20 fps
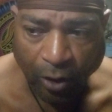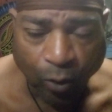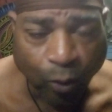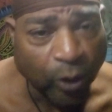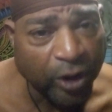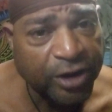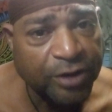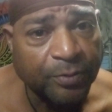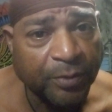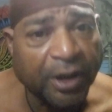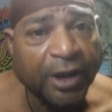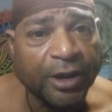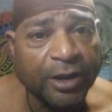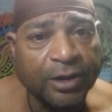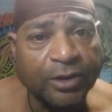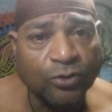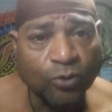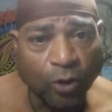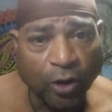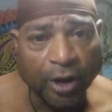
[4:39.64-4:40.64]
Which
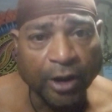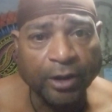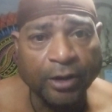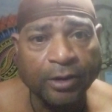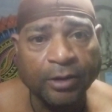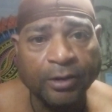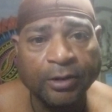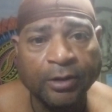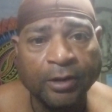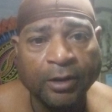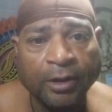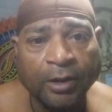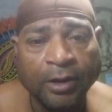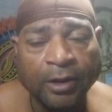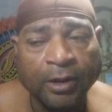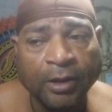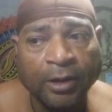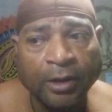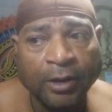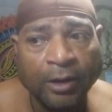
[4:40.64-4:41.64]
means what?
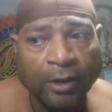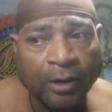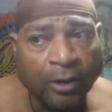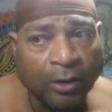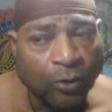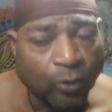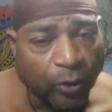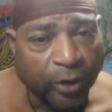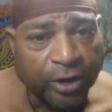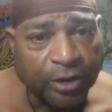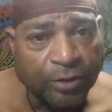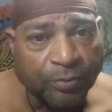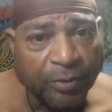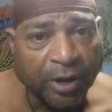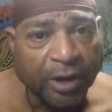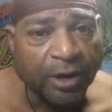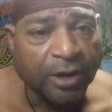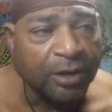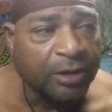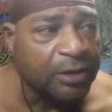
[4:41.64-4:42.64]
Which
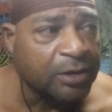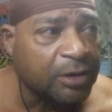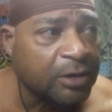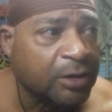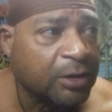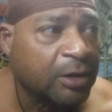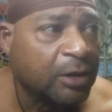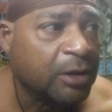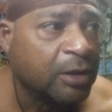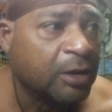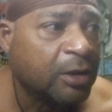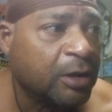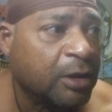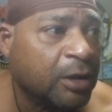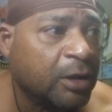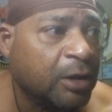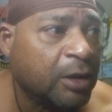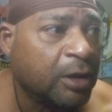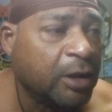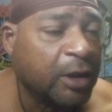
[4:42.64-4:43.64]
means
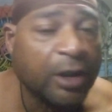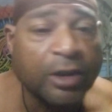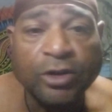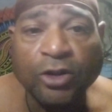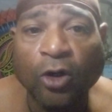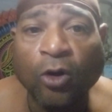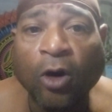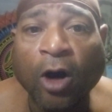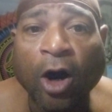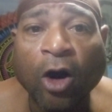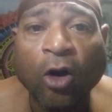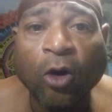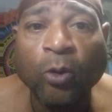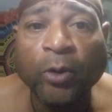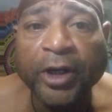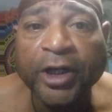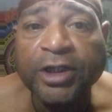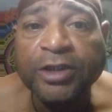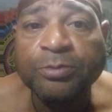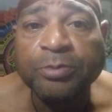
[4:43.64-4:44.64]
it's going to
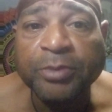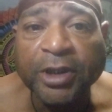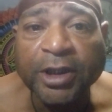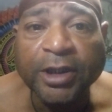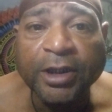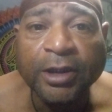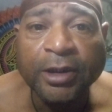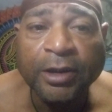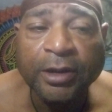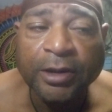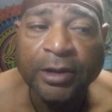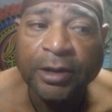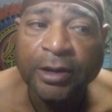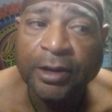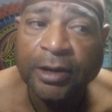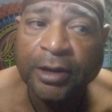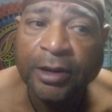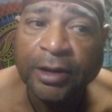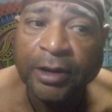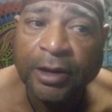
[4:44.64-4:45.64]
always be
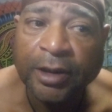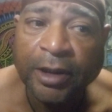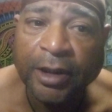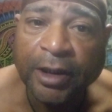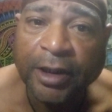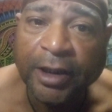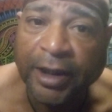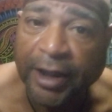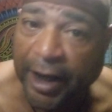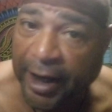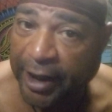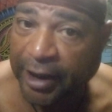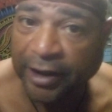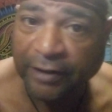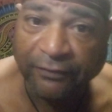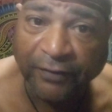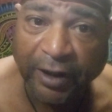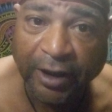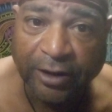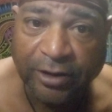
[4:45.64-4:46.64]

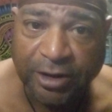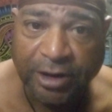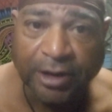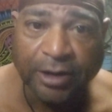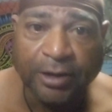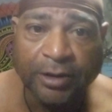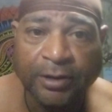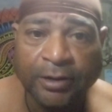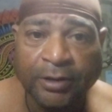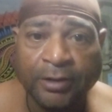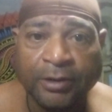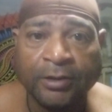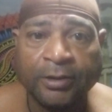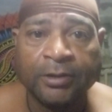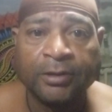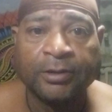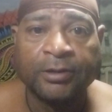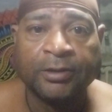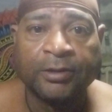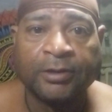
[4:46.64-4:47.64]
negative energy.
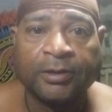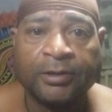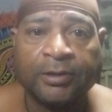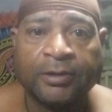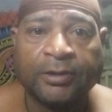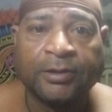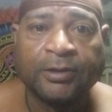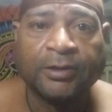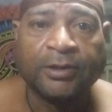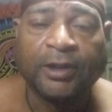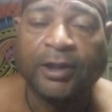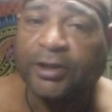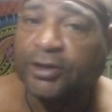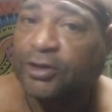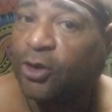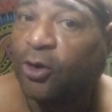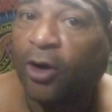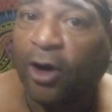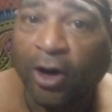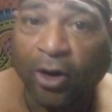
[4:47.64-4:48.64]
It's
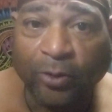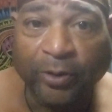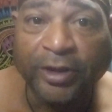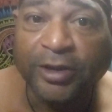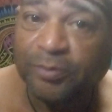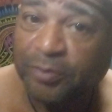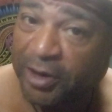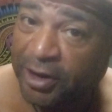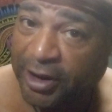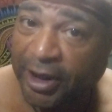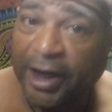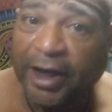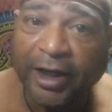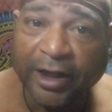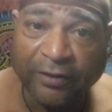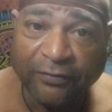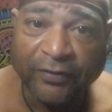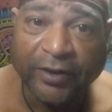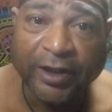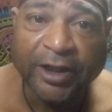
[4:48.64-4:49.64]
going to always be
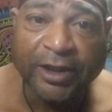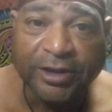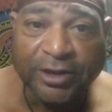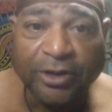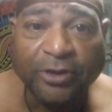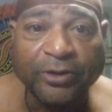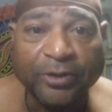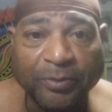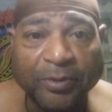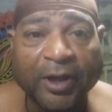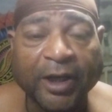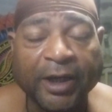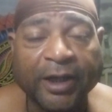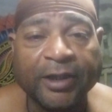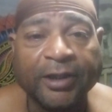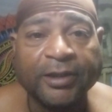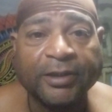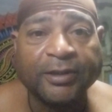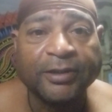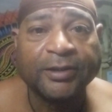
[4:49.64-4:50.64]
negative energy on the
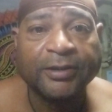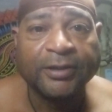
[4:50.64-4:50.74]
planet.